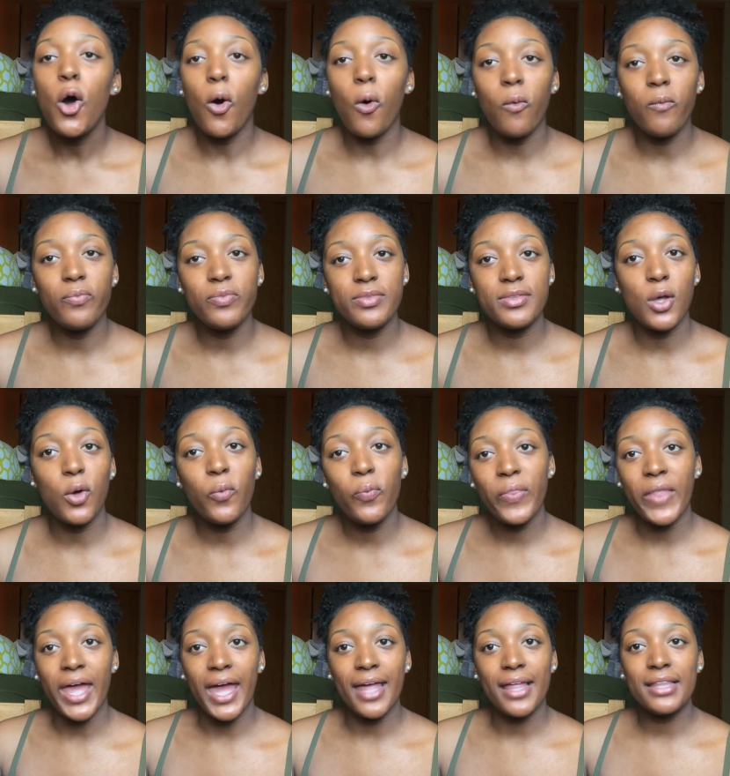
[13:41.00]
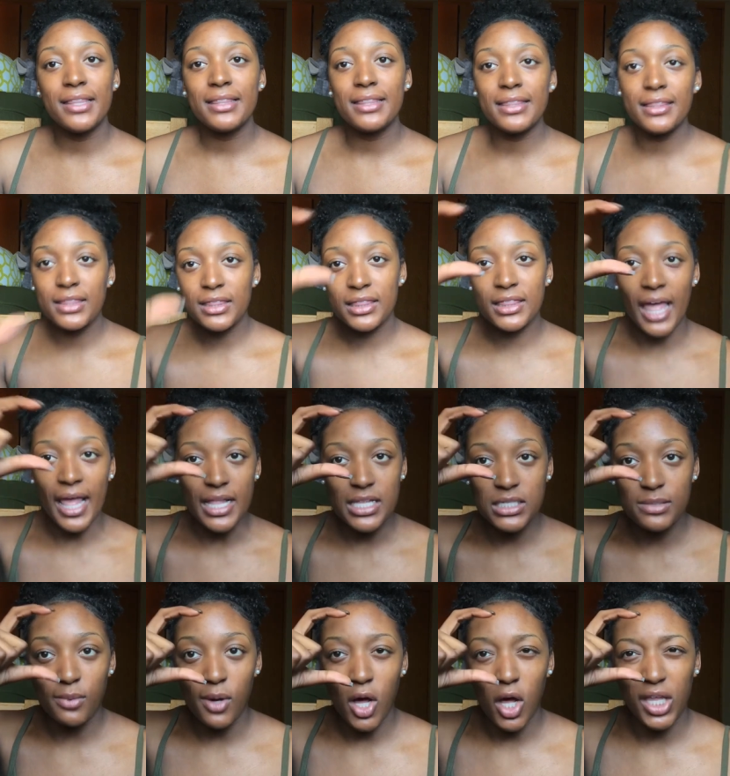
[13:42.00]
on that
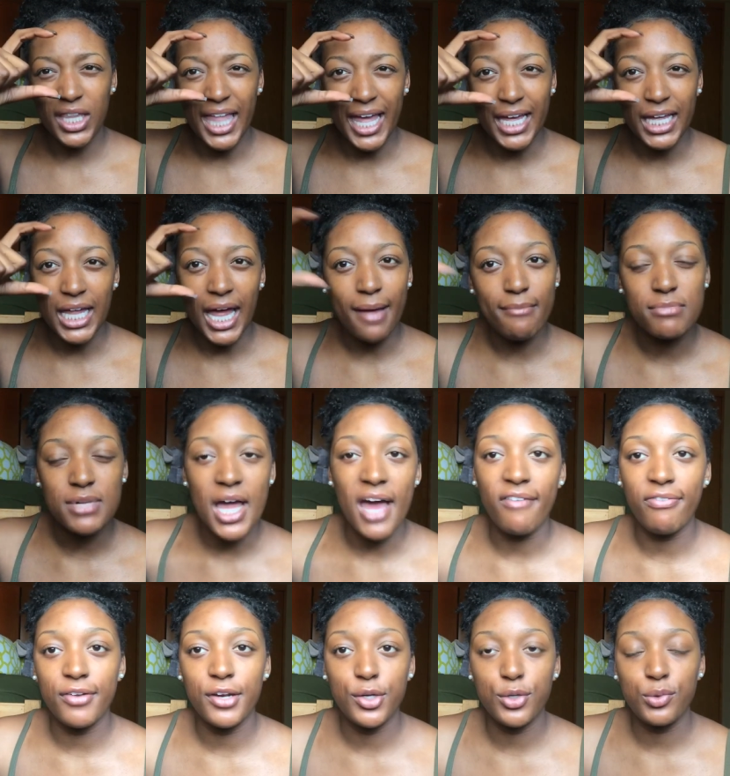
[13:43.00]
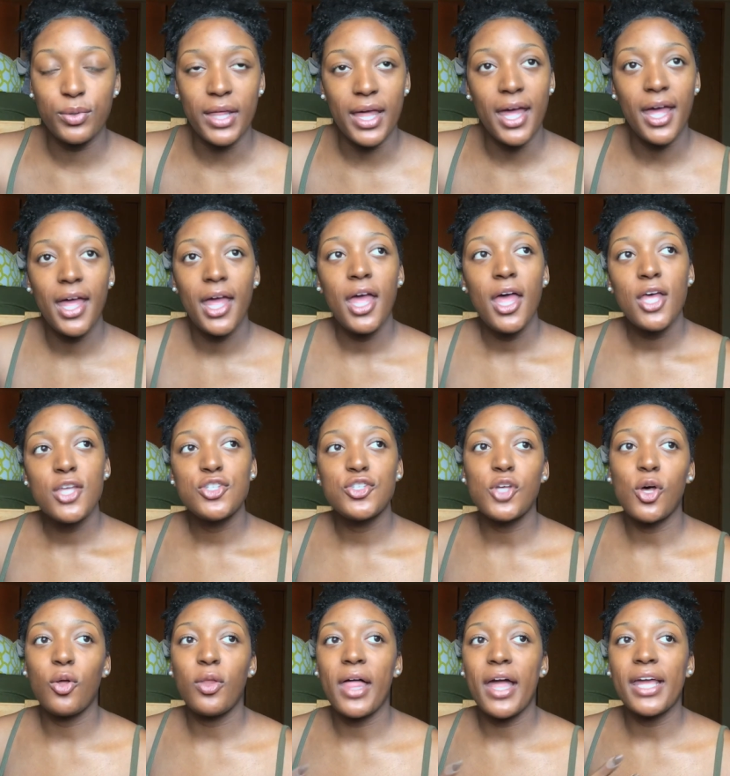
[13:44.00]
small? Like, I'm not gonna do that.
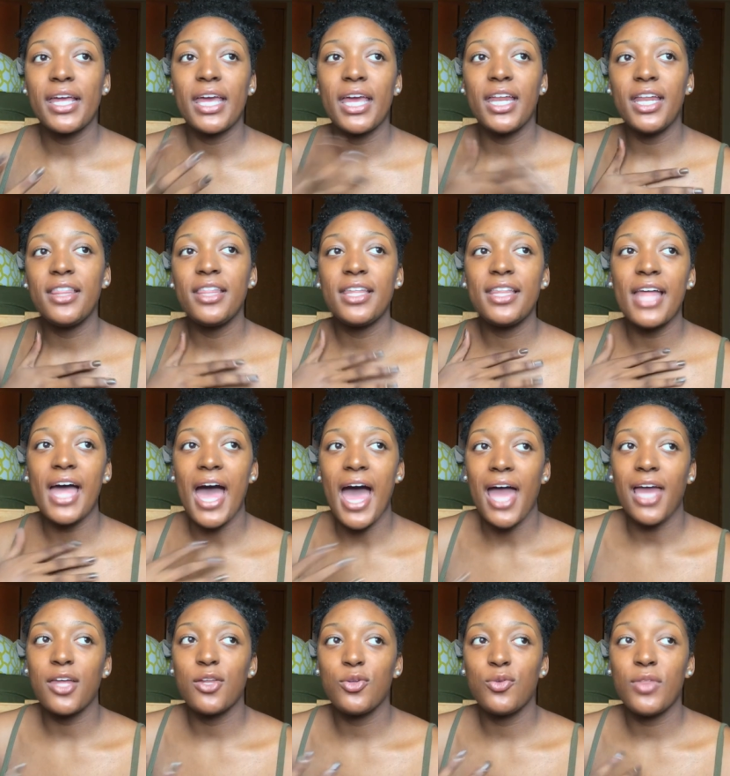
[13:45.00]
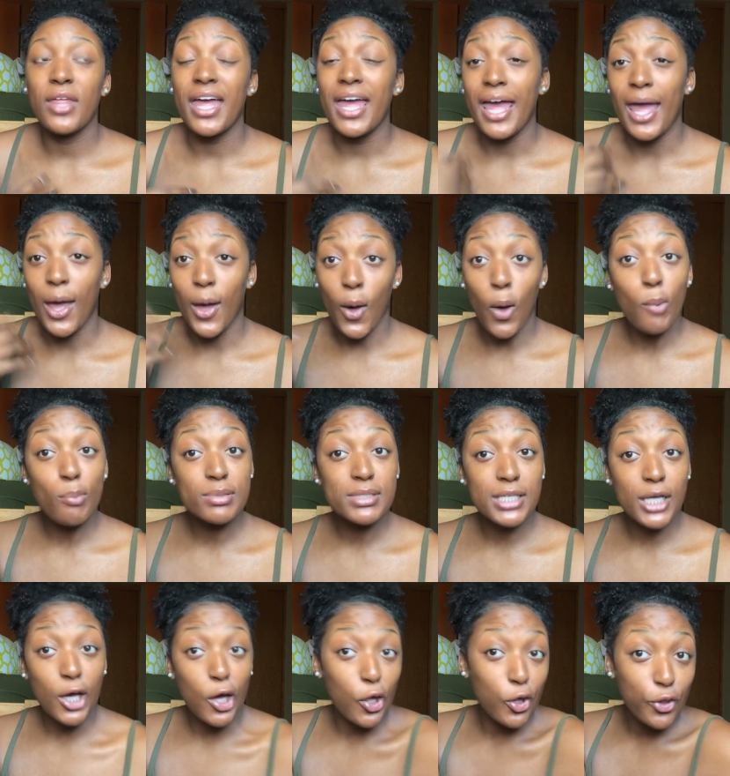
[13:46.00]
So like anything that I can do that
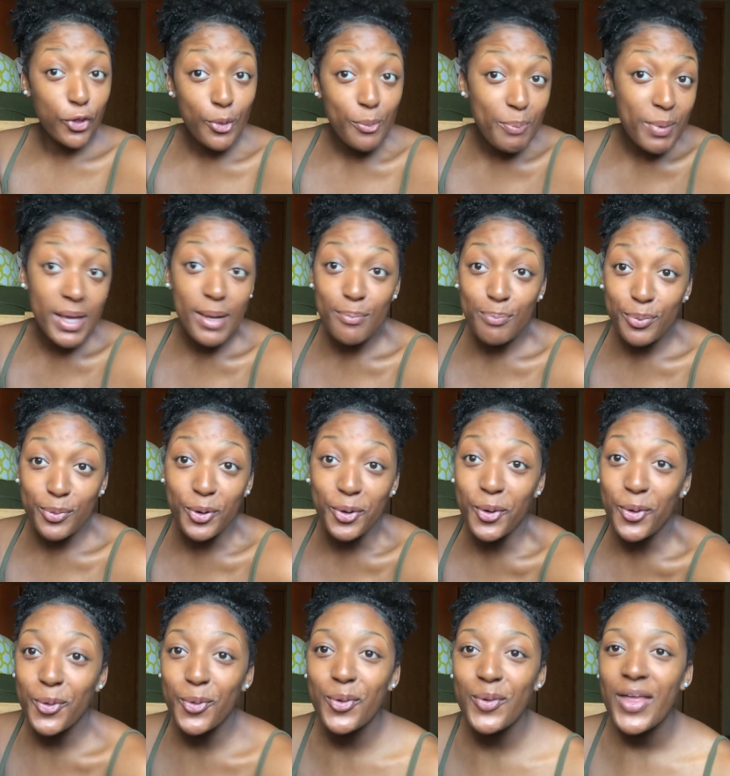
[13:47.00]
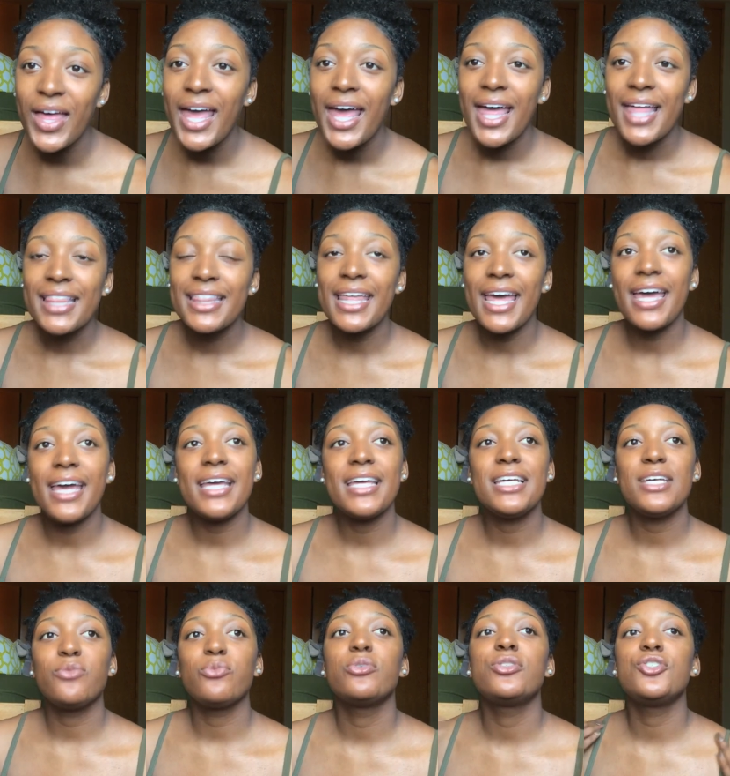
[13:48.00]
helps other people
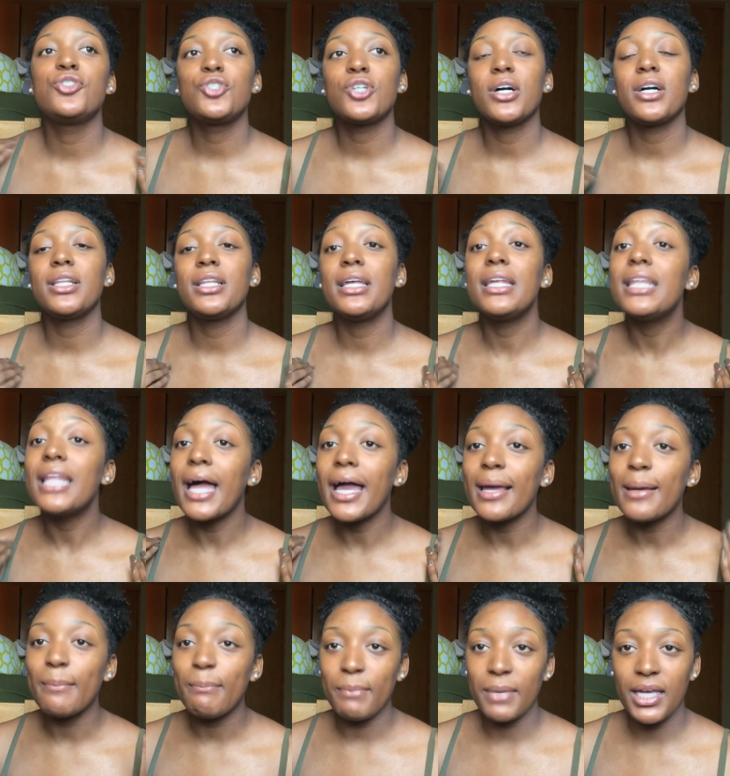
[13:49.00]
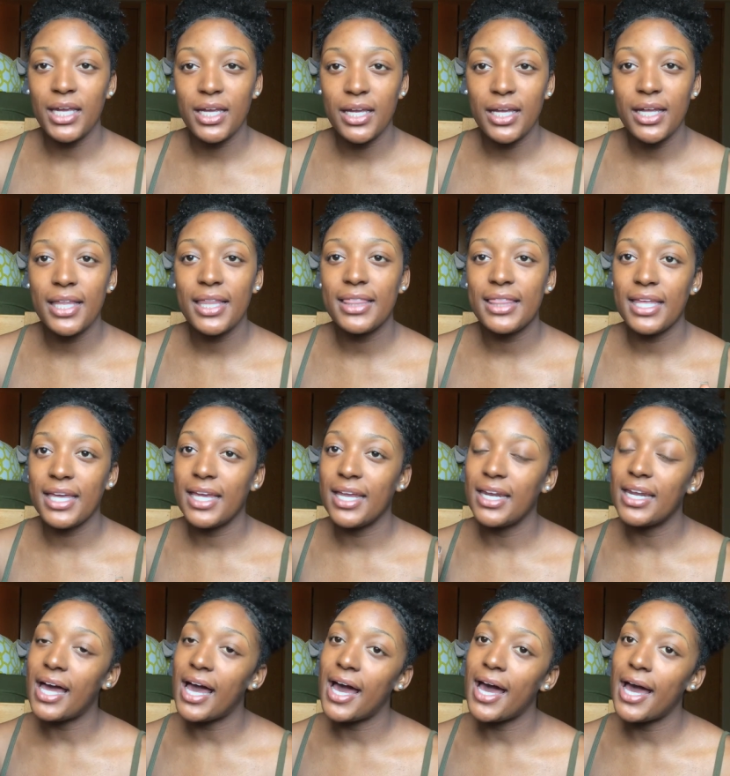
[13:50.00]
that was struggling like me,
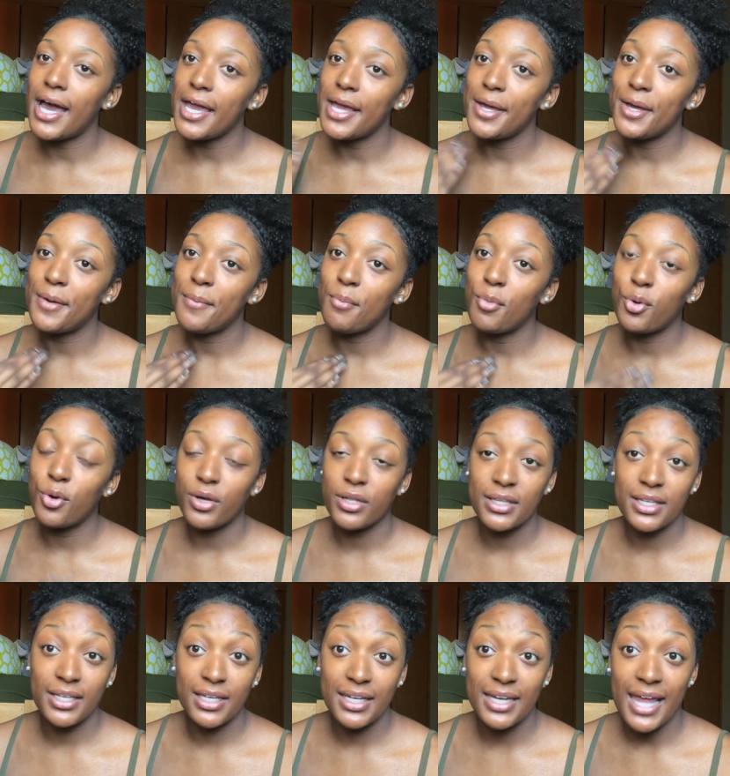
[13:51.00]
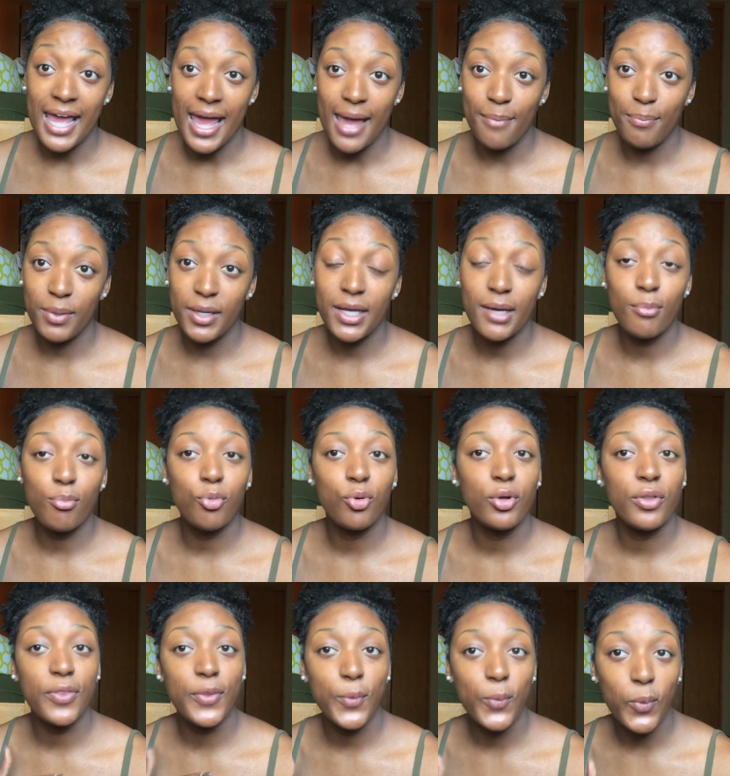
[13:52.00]
then I am more than happy and
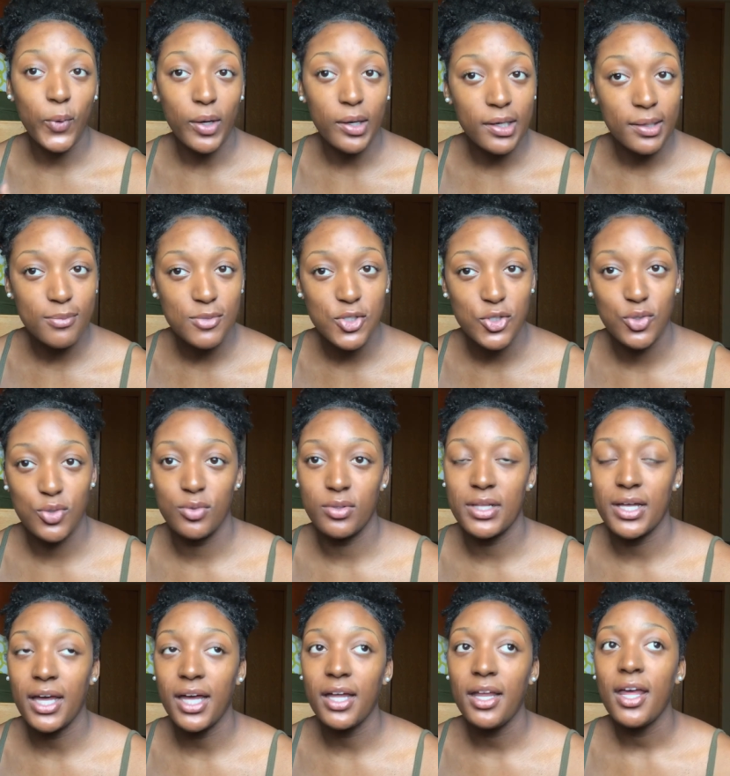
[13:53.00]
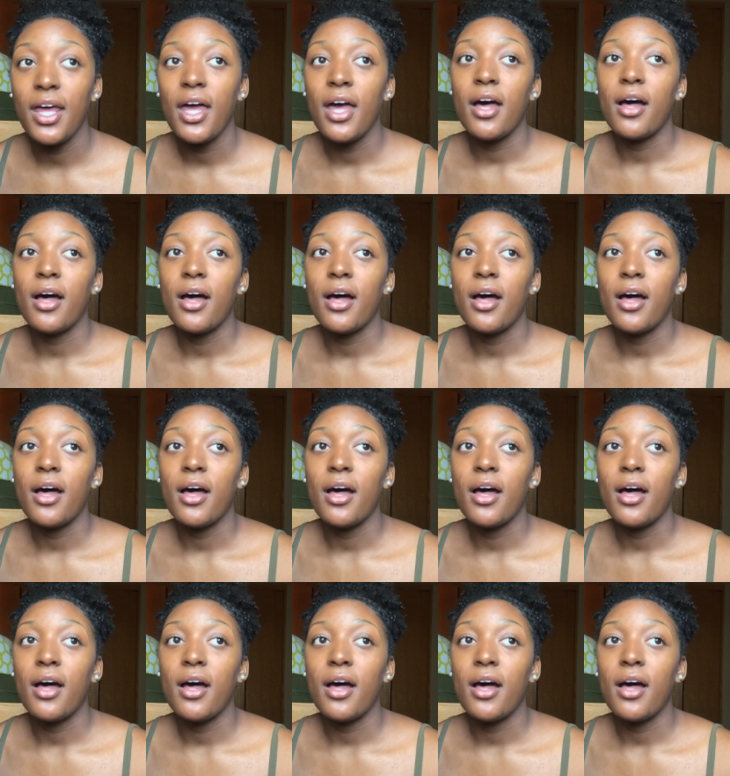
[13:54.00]
more than welcome to do that.